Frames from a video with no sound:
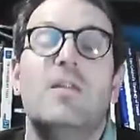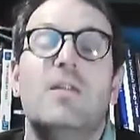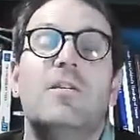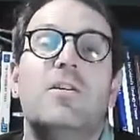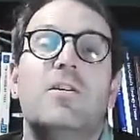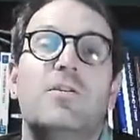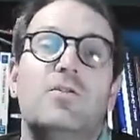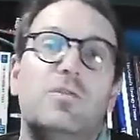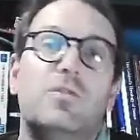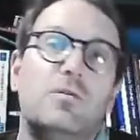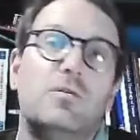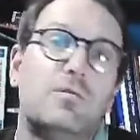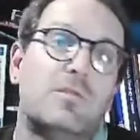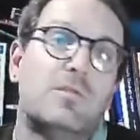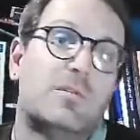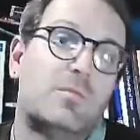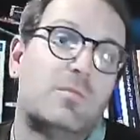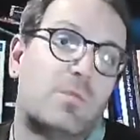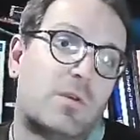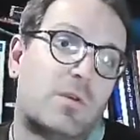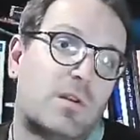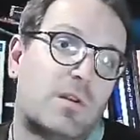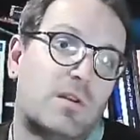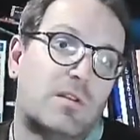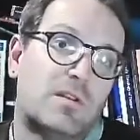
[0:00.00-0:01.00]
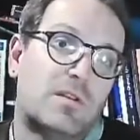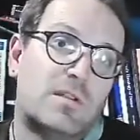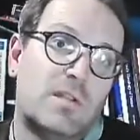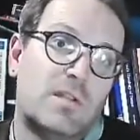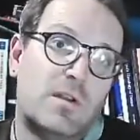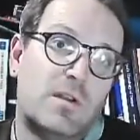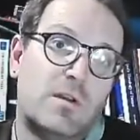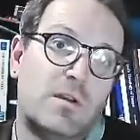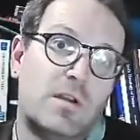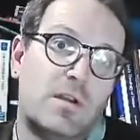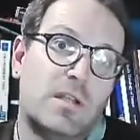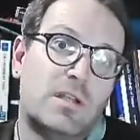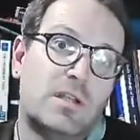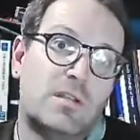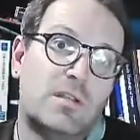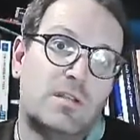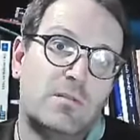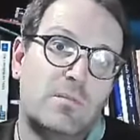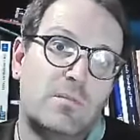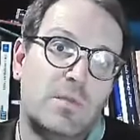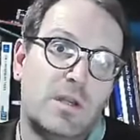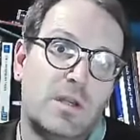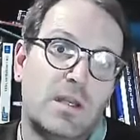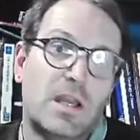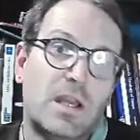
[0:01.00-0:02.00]
The Jews were considered to
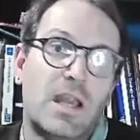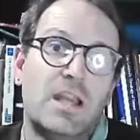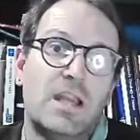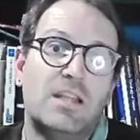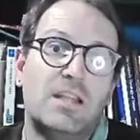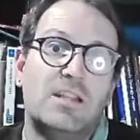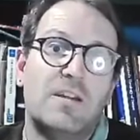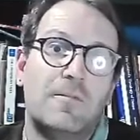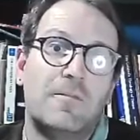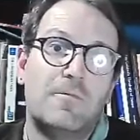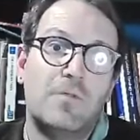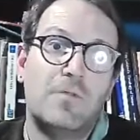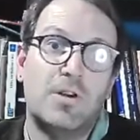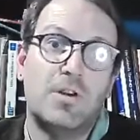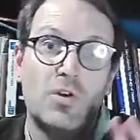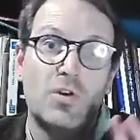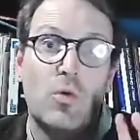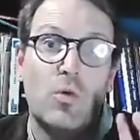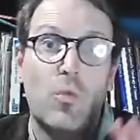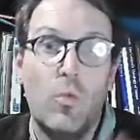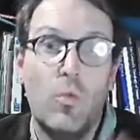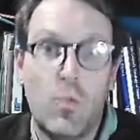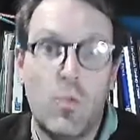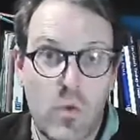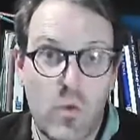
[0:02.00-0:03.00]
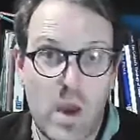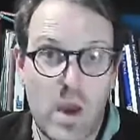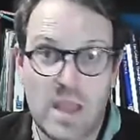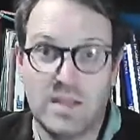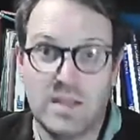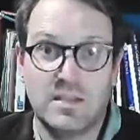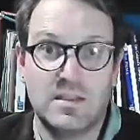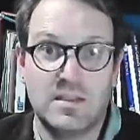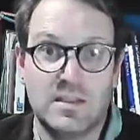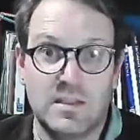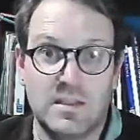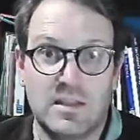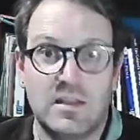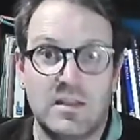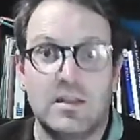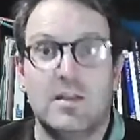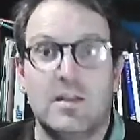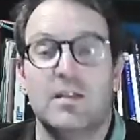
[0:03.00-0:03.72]
be a different race.